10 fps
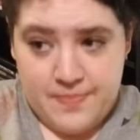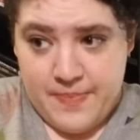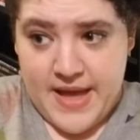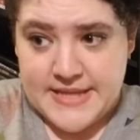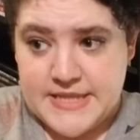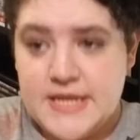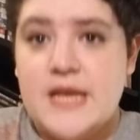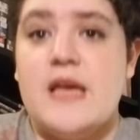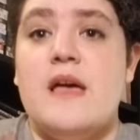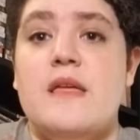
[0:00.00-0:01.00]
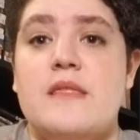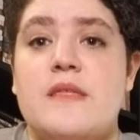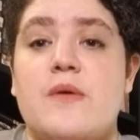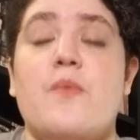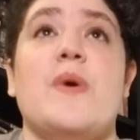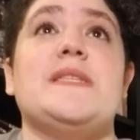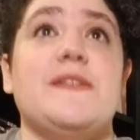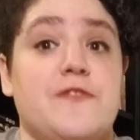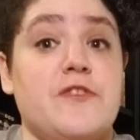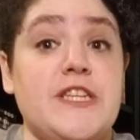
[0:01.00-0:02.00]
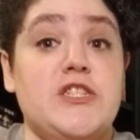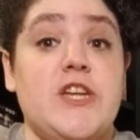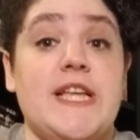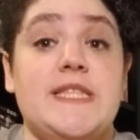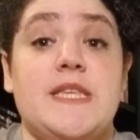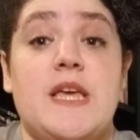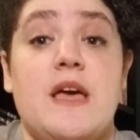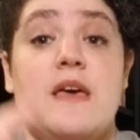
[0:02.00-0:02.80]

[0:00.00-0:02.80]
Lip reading: But what differentiates